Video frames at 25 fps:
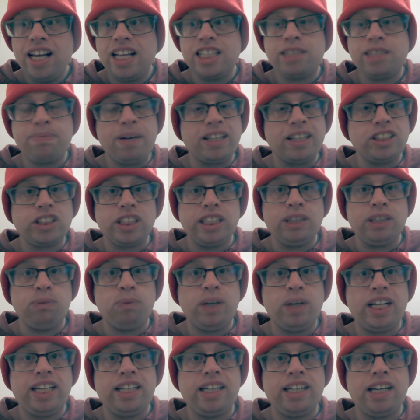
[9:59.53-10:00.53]
especially
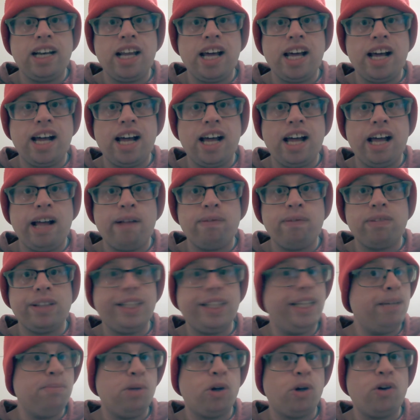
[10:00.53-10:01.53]
when
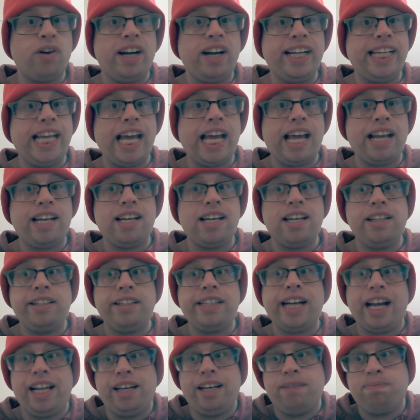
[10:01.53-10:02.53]
Liam O'Grady
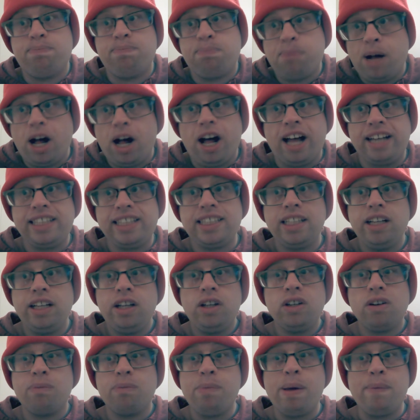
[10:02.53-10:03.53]
had kind of bought,
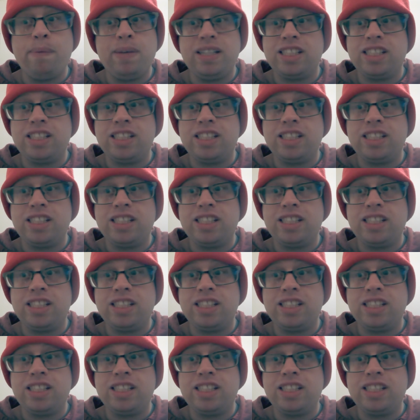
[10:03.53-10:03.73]
maybe